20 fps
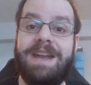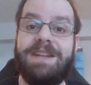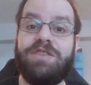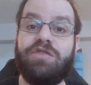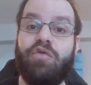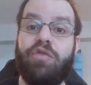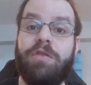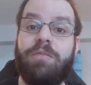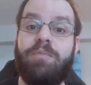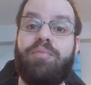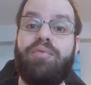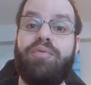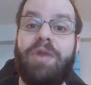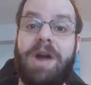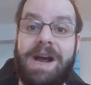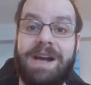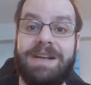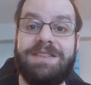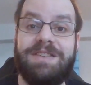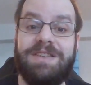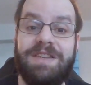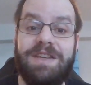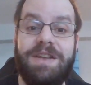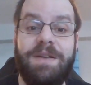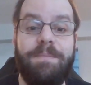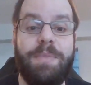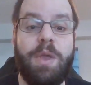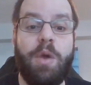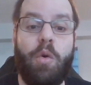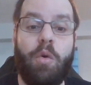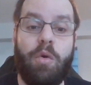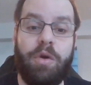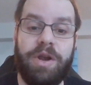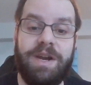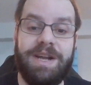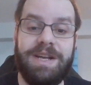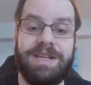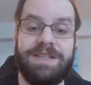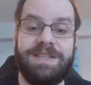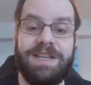had a sort of proxy
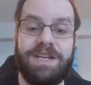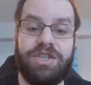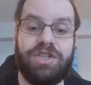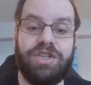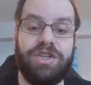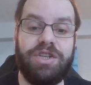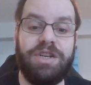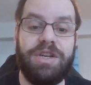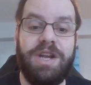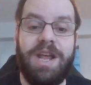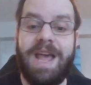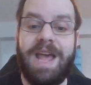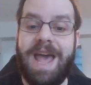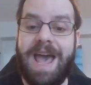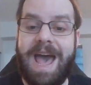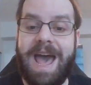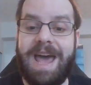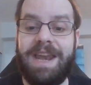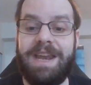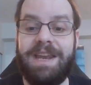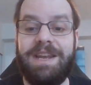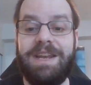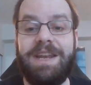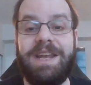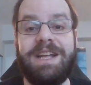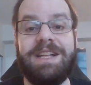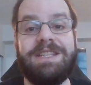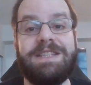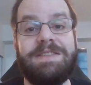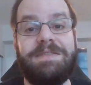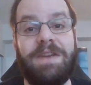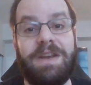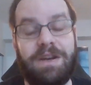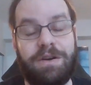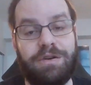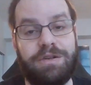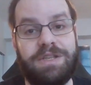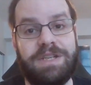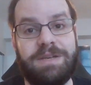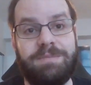organization at its
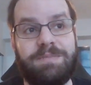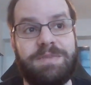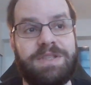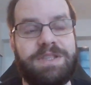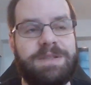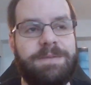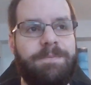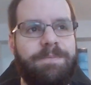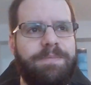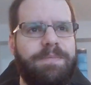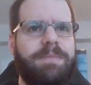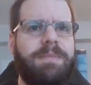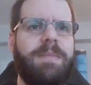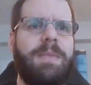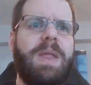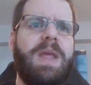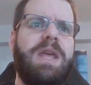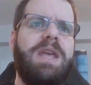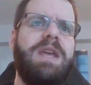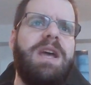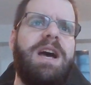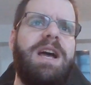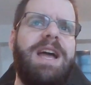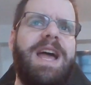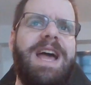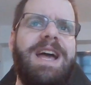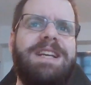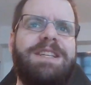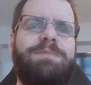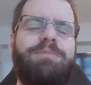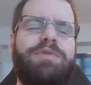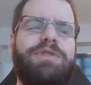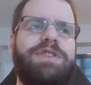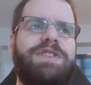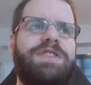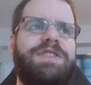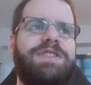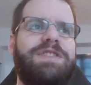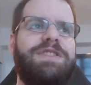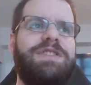fingertips.
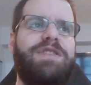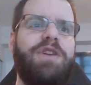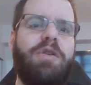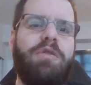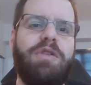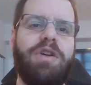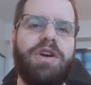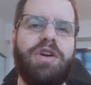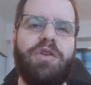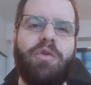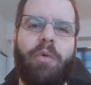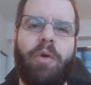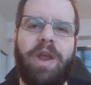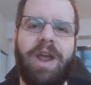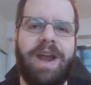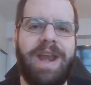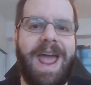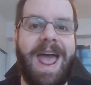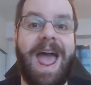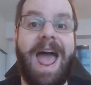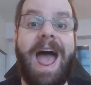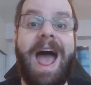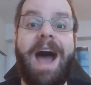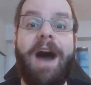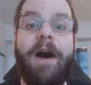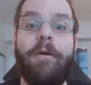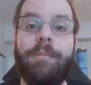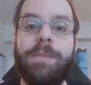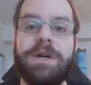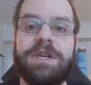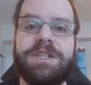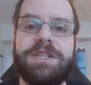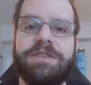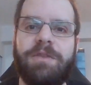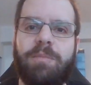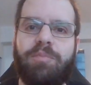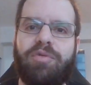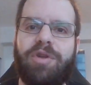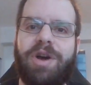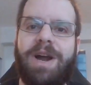Experts don't agree on how much
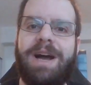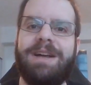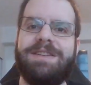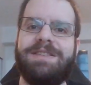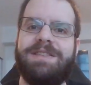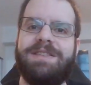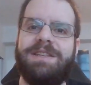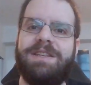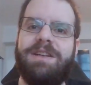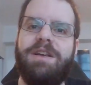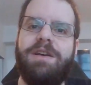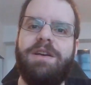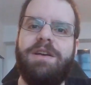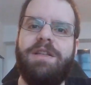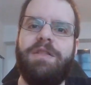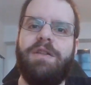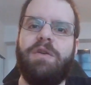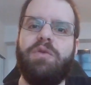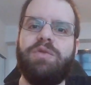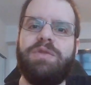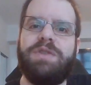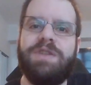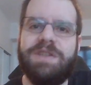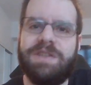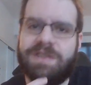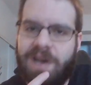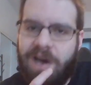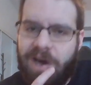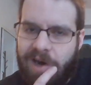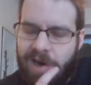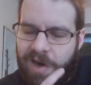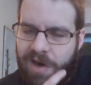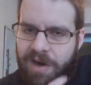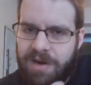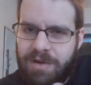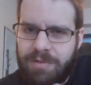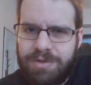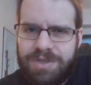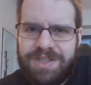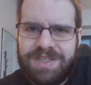of a proxy the Houthis
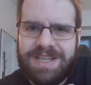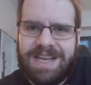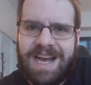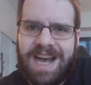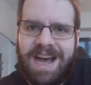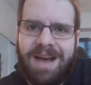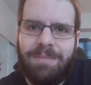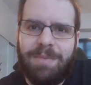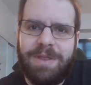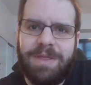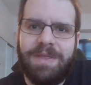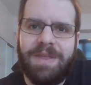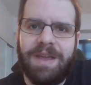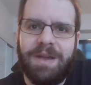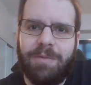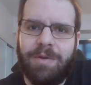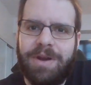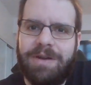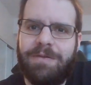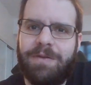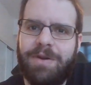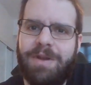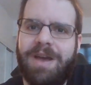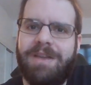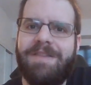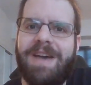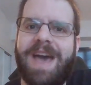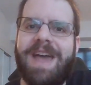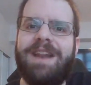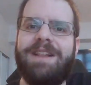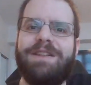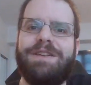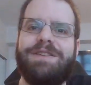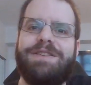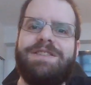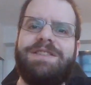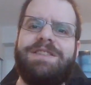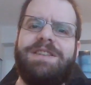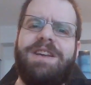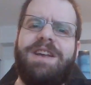are, which is a common thing whenever you have
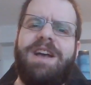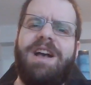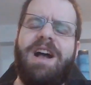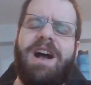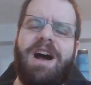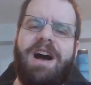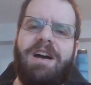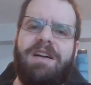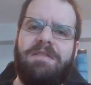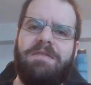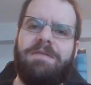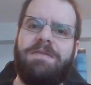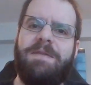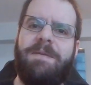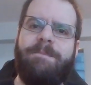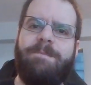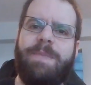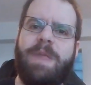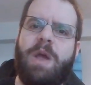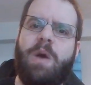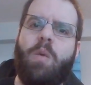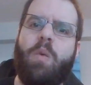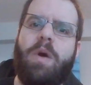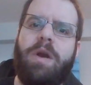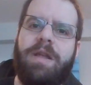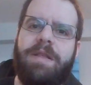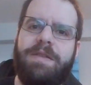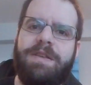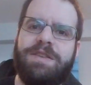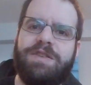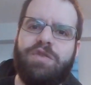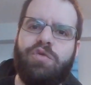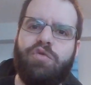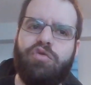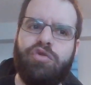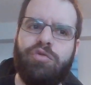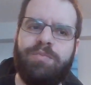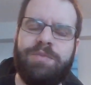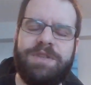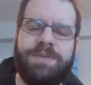analysts of one of these
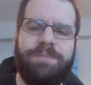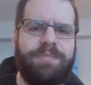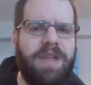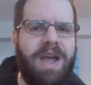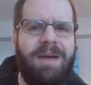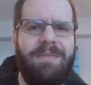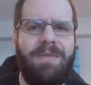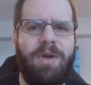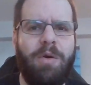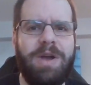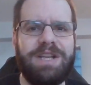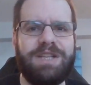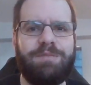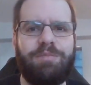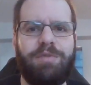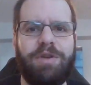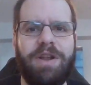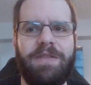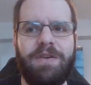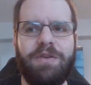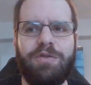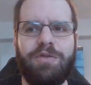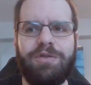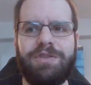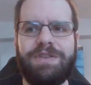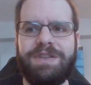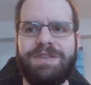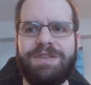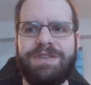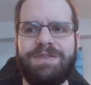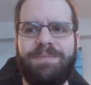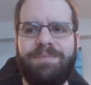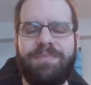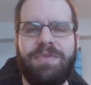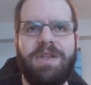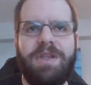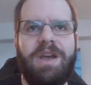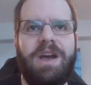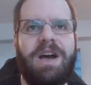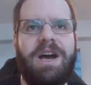groups. I'm no expert on the Houthis,
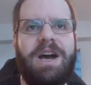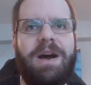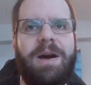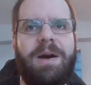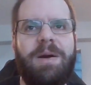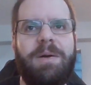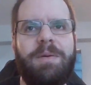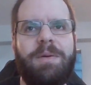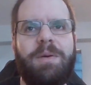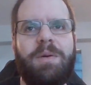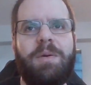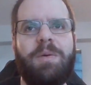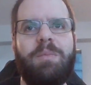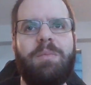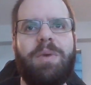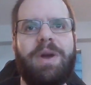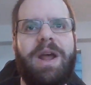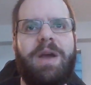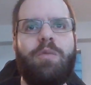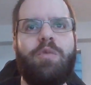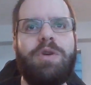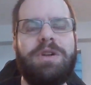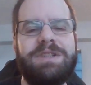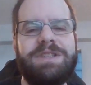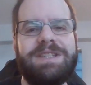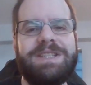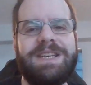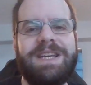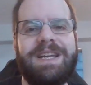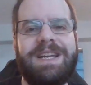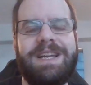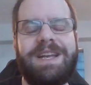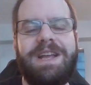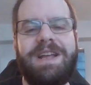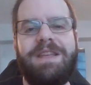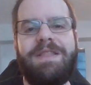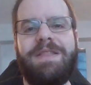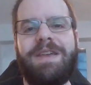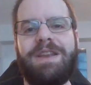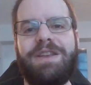uh, but I will say
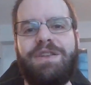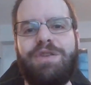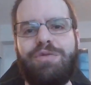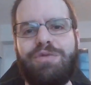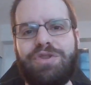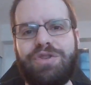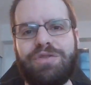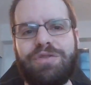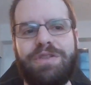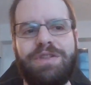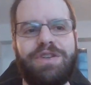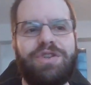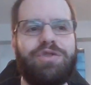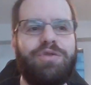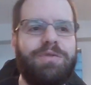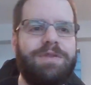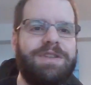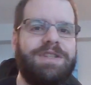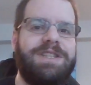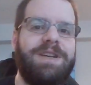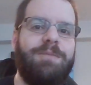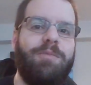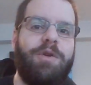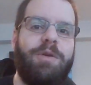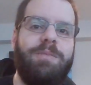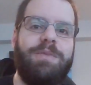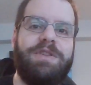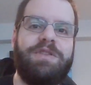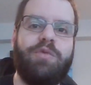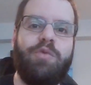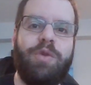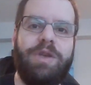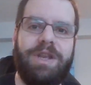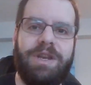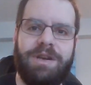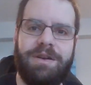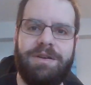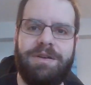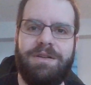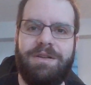that usually the truth is somewhere
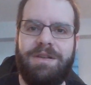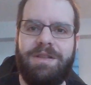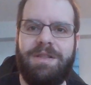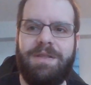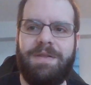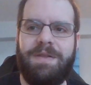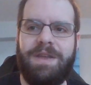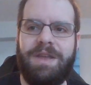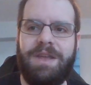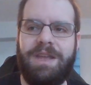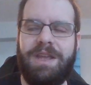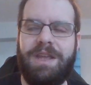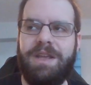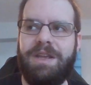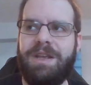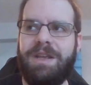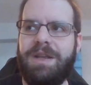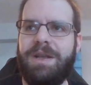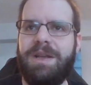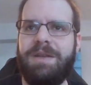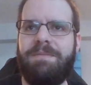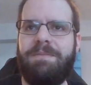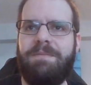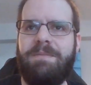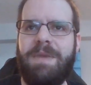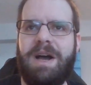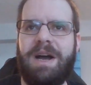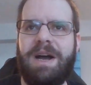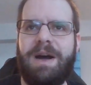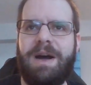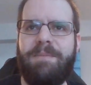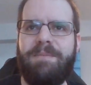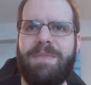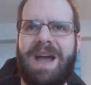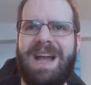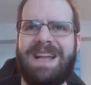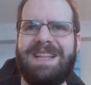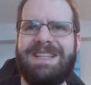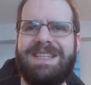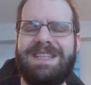between the um,
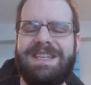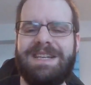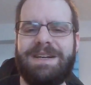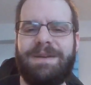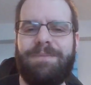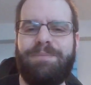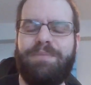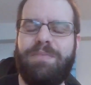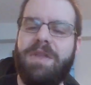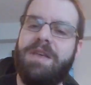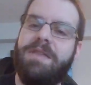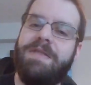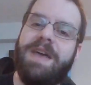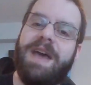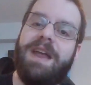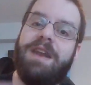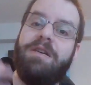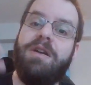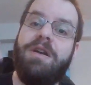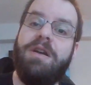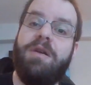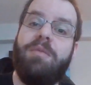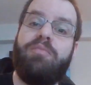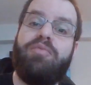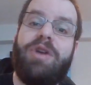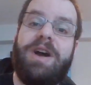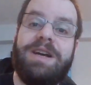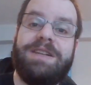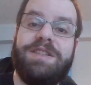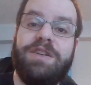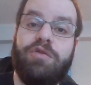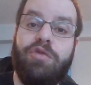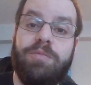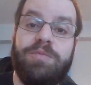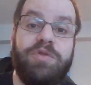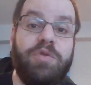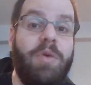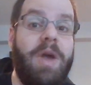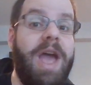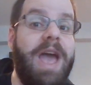idea that proxy
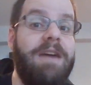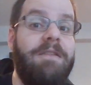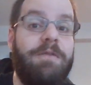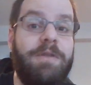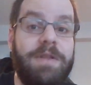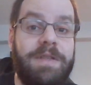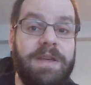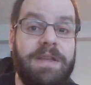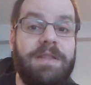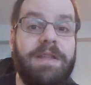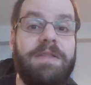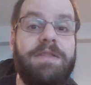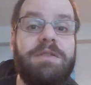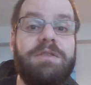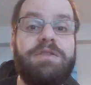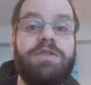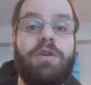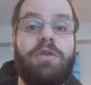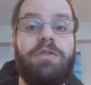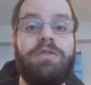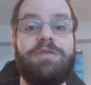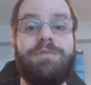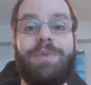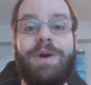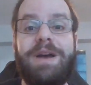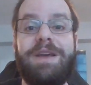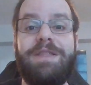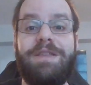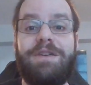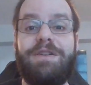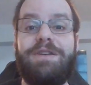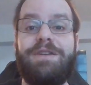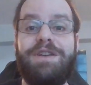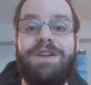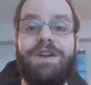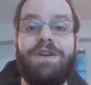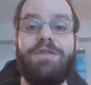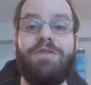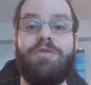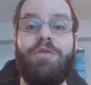groups do everything that they're told by their
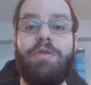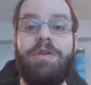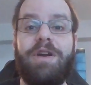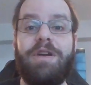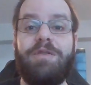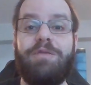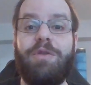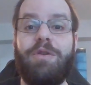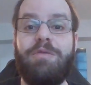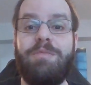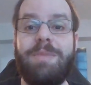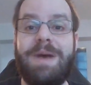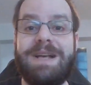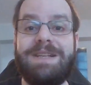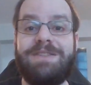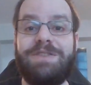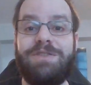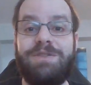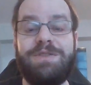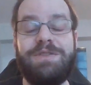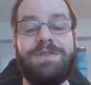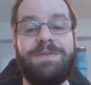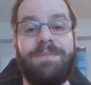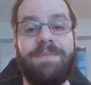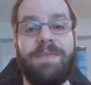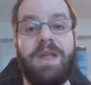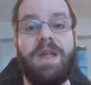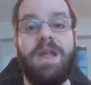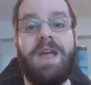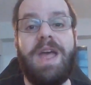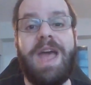you know quote unquote masters